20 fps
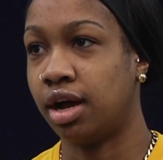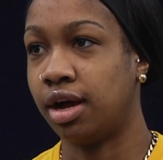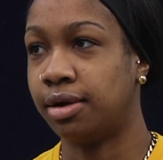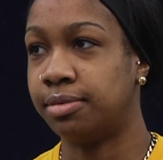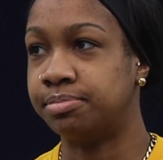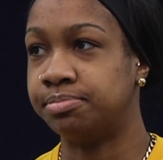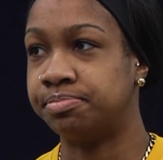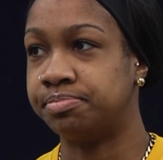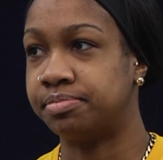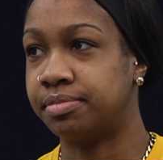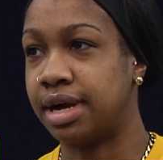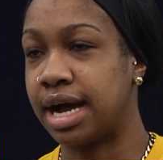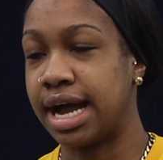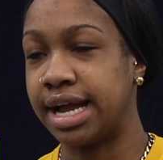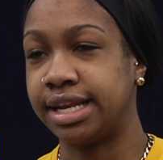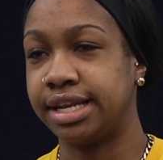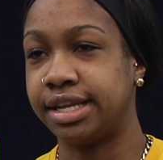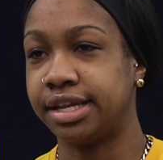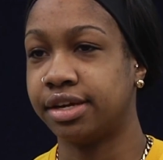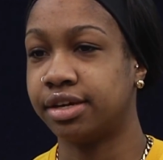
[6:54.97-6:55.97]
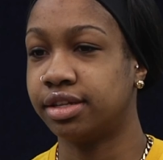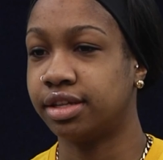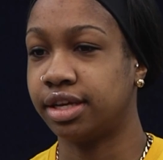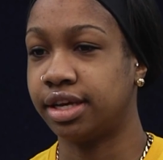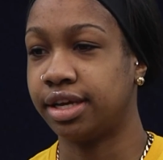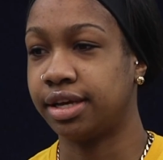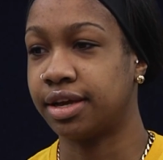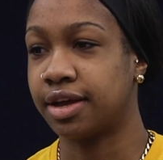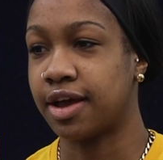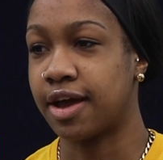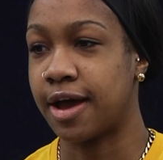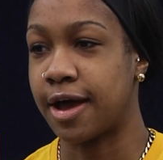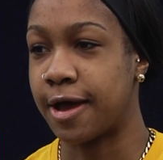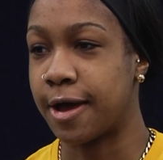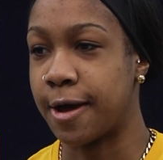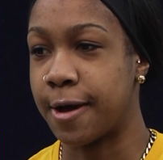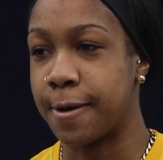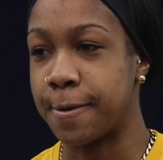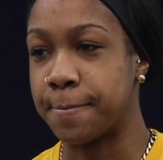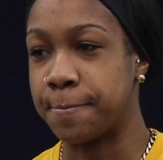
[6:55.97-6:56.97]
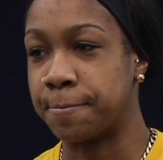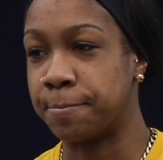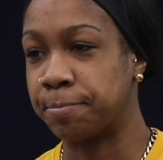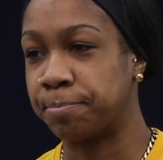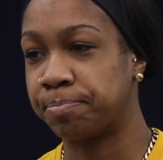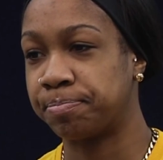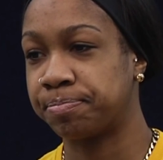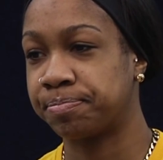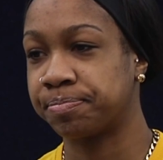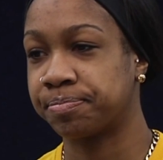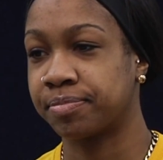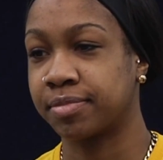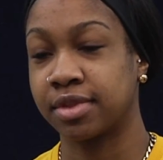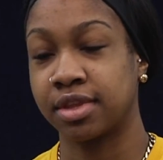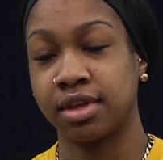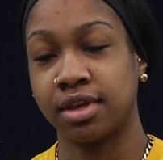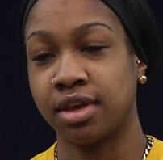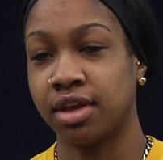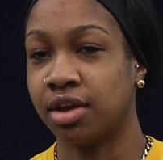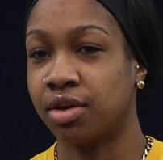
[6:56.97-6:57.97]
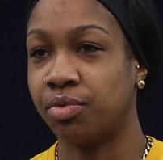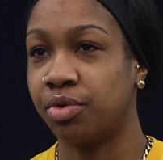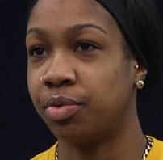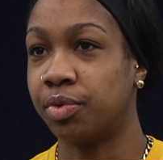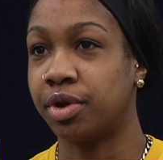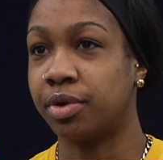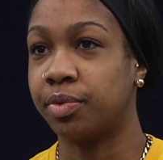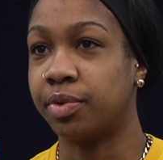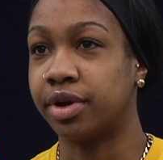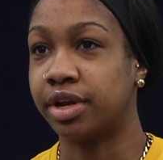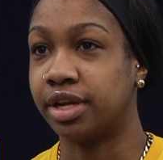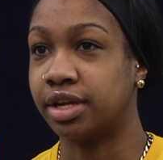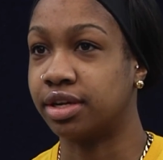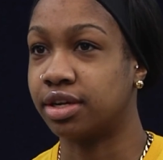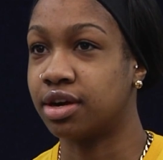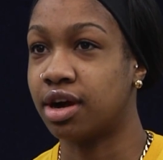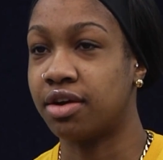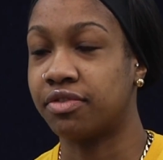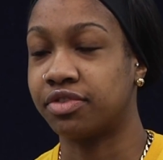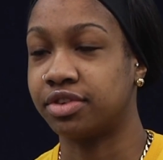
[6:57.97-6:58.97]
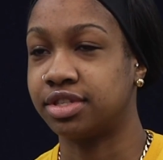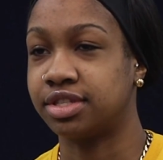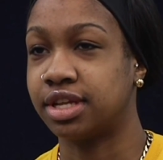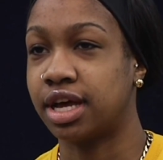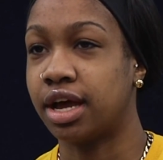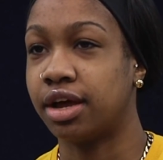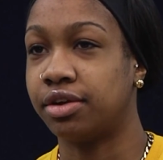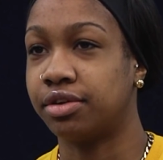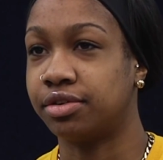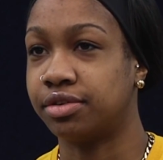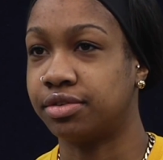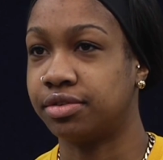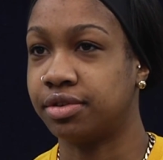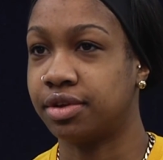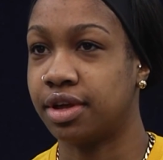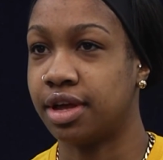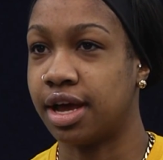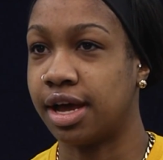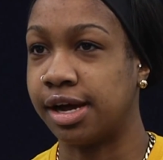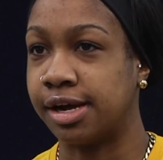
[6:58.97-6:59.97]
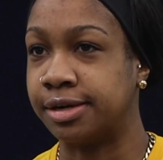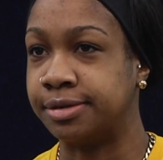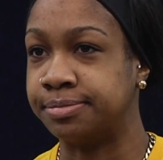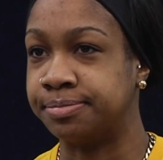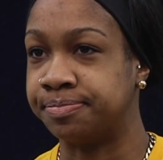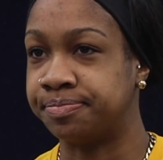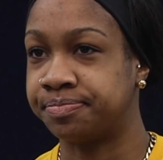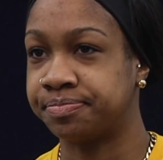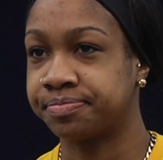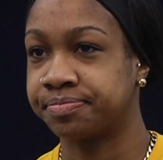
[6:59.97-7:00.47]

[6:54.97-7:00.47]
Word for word: Um, ideally, um, we want to win the conference title. Um,